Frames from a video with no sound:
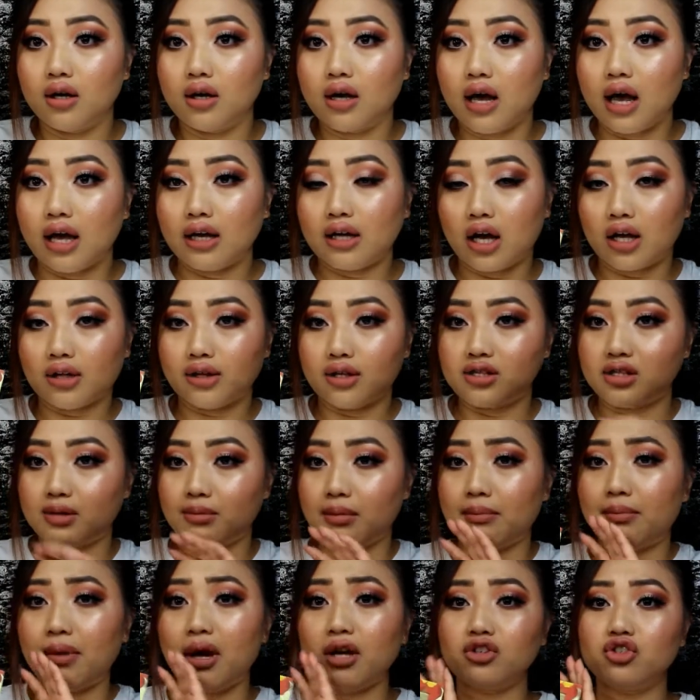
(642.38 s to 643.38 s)
I got this
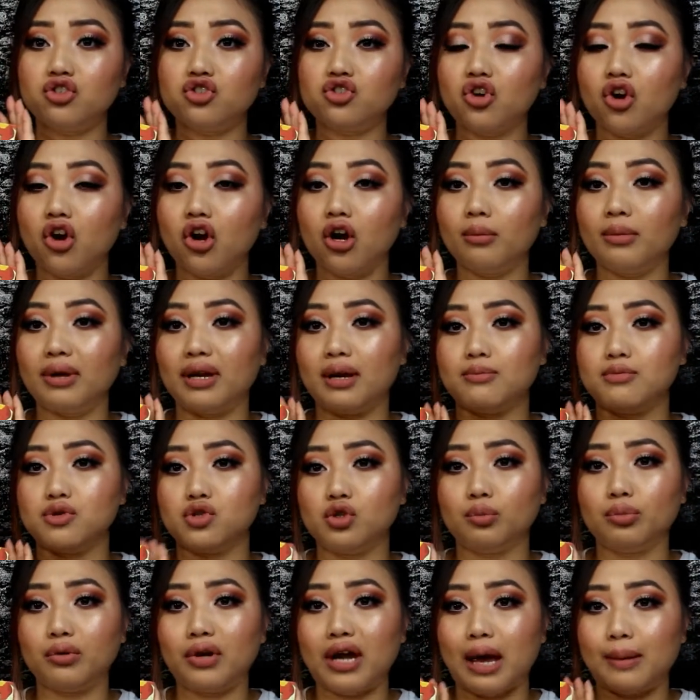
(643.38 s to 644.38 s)
in my BoxyCharm, and I'm
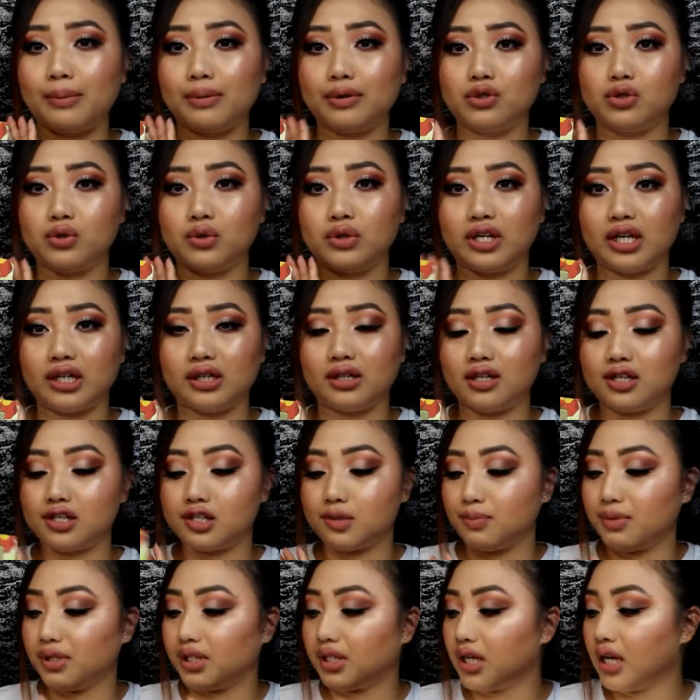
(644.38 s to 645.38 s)
super happy to get
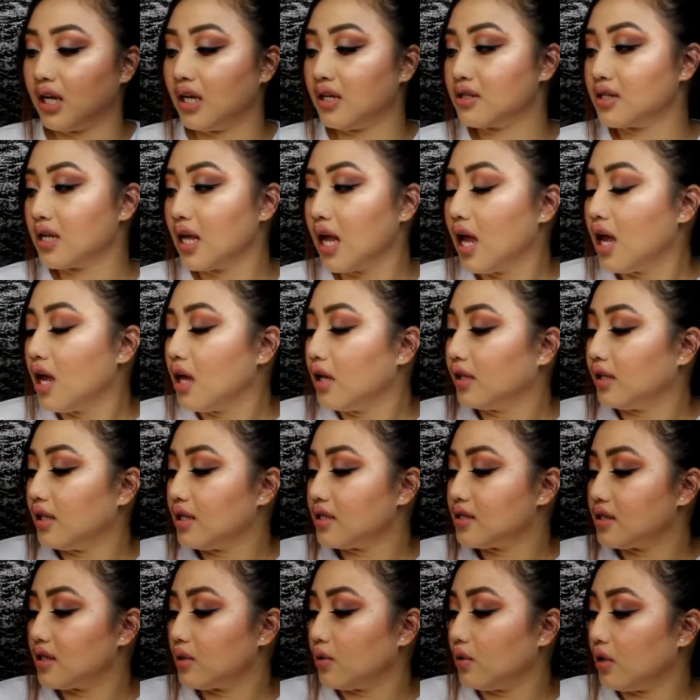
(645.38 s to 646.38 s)
this because
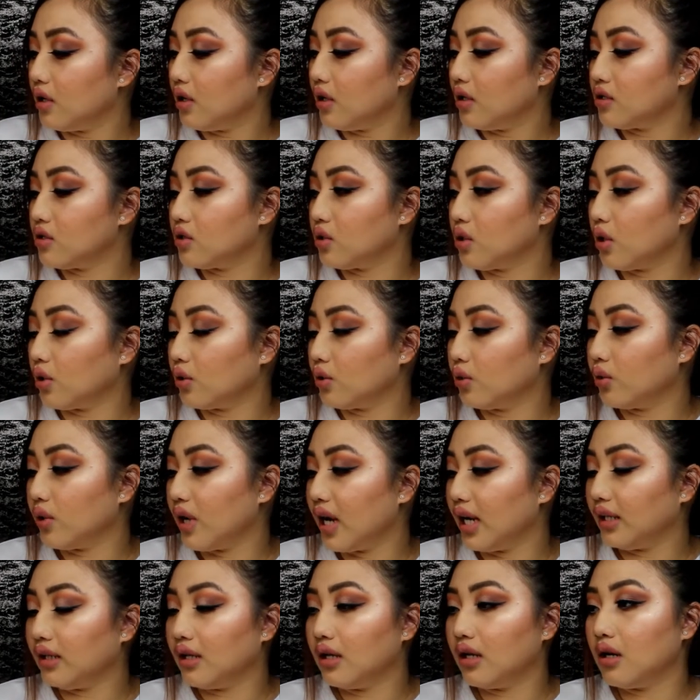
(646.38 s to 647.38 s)
this was
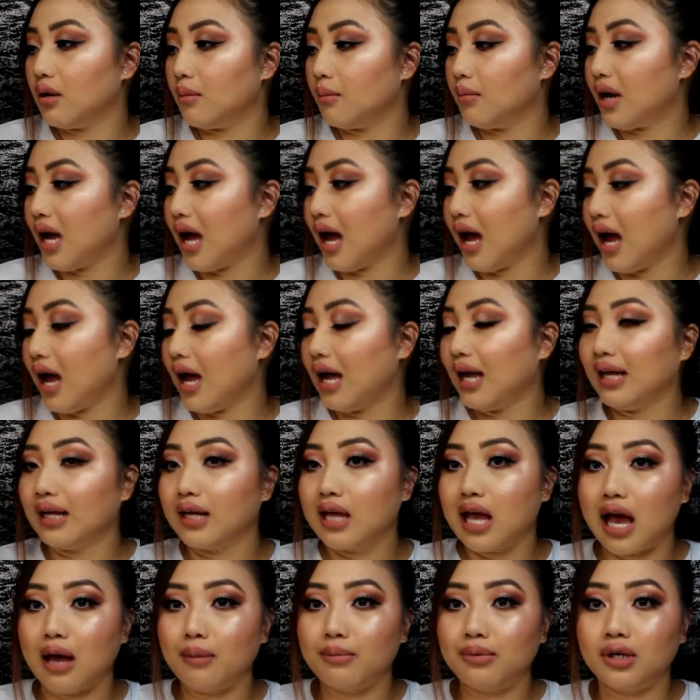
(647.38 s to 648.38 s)
created by
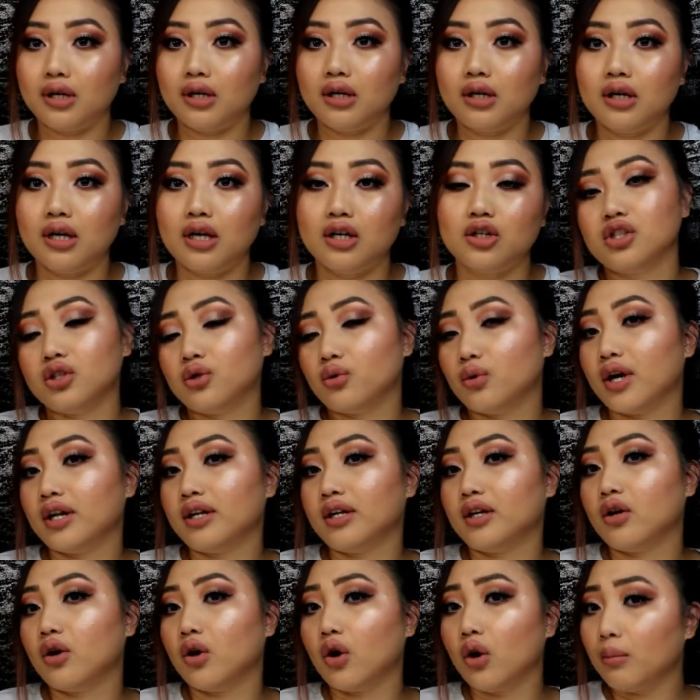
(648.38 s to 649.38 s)
Gabby. She
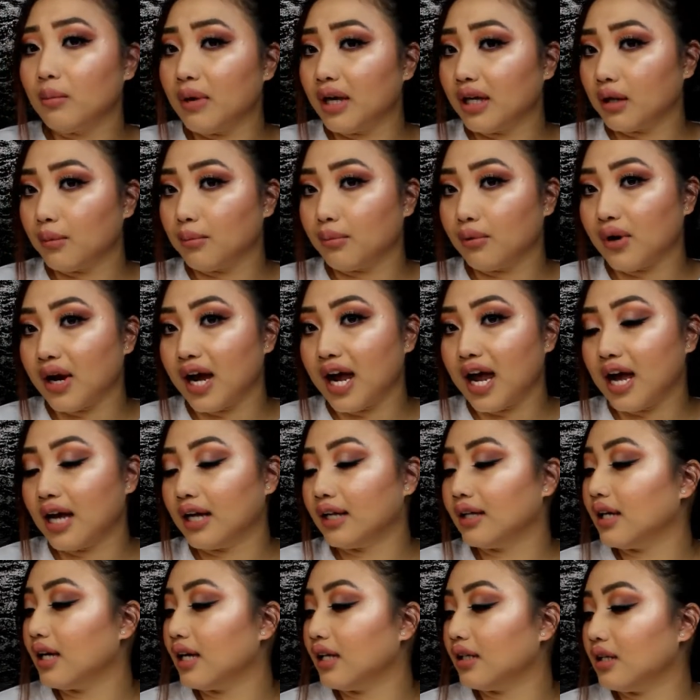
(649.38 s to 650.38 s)
created her own makeup
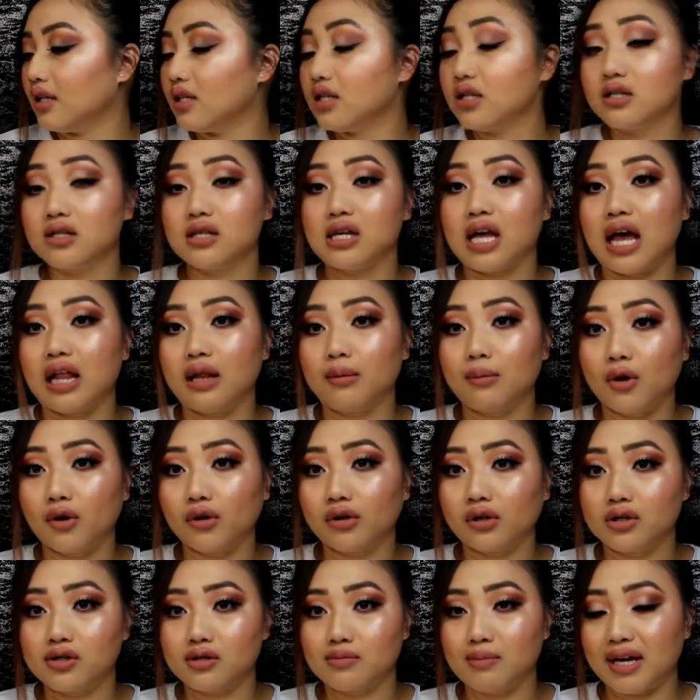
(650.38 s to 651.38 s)
brand, and this is the
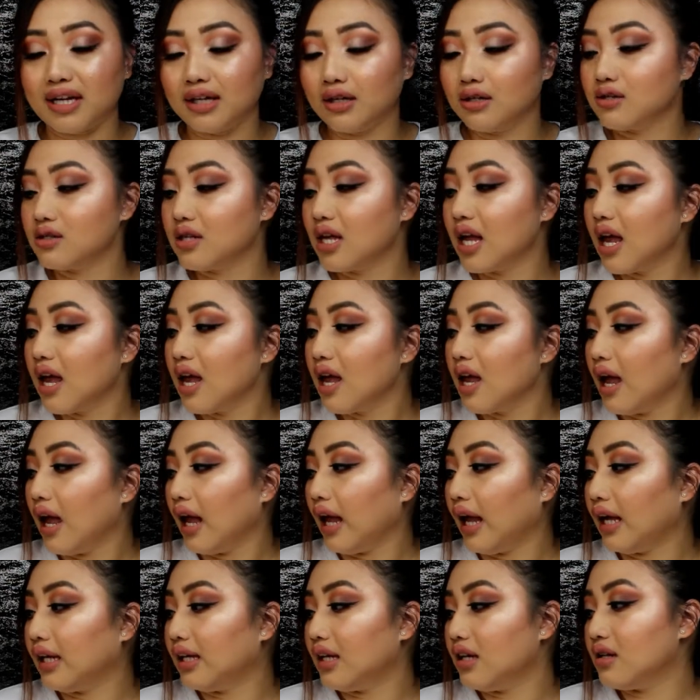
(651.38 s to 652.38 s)
Alamar Cosmetics,
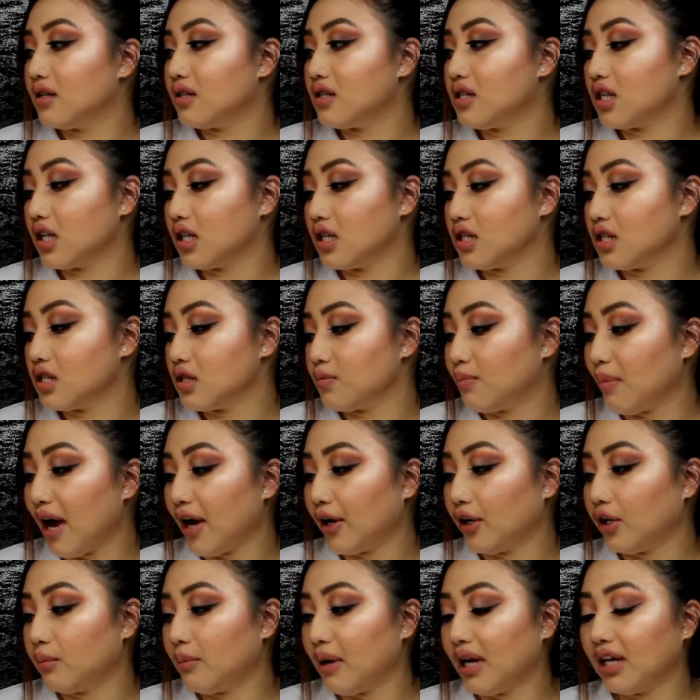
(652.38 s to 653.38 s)
and it's
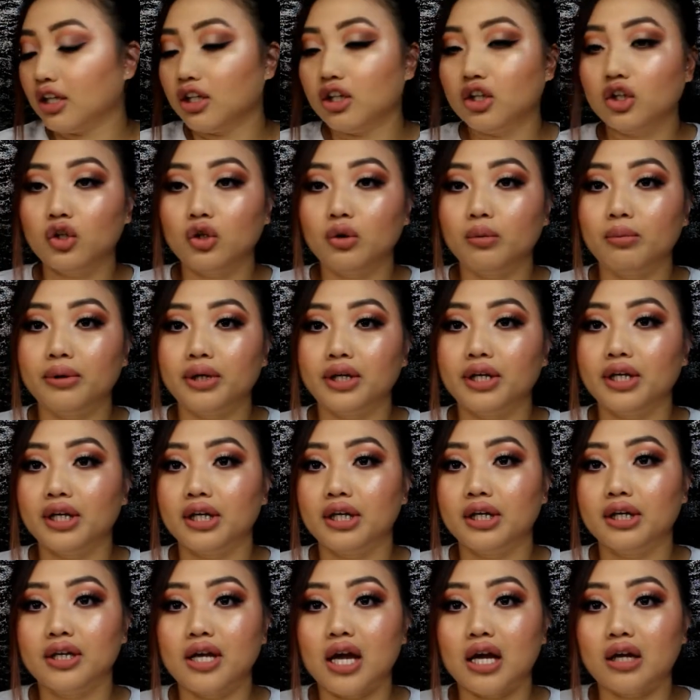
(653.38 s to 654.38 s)
inspired by
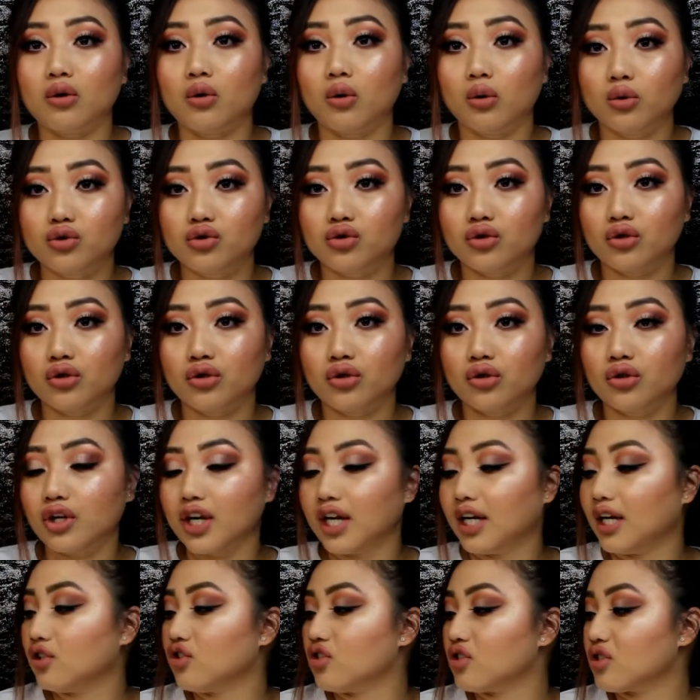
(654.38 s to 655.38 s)
Cuban culture,
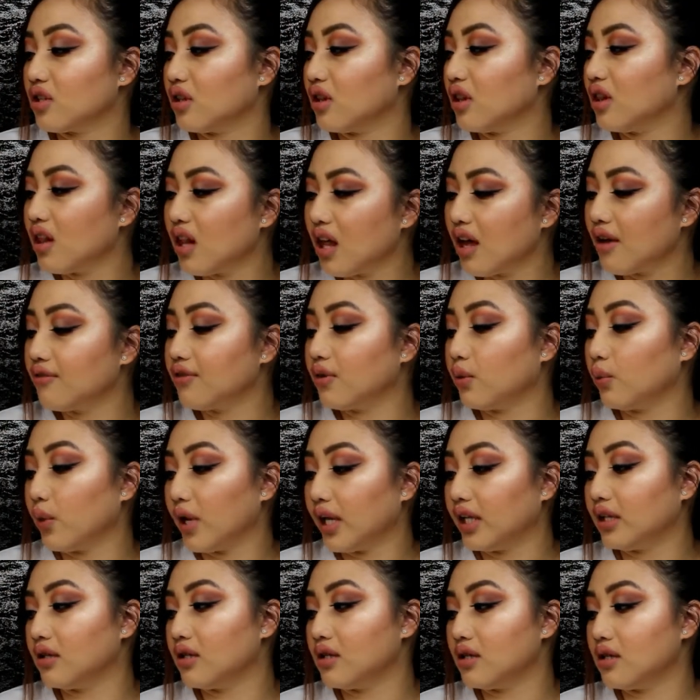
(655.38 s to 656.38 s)
and I just love the
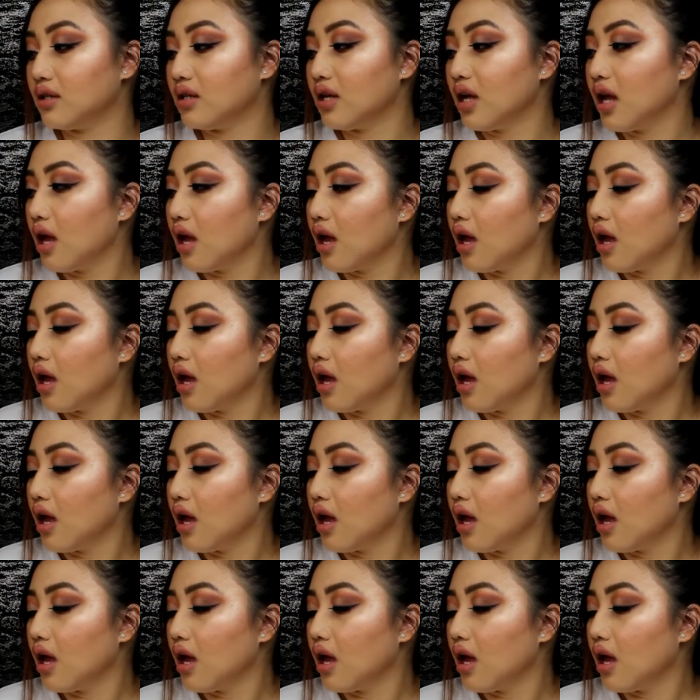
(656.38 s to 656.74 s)
way the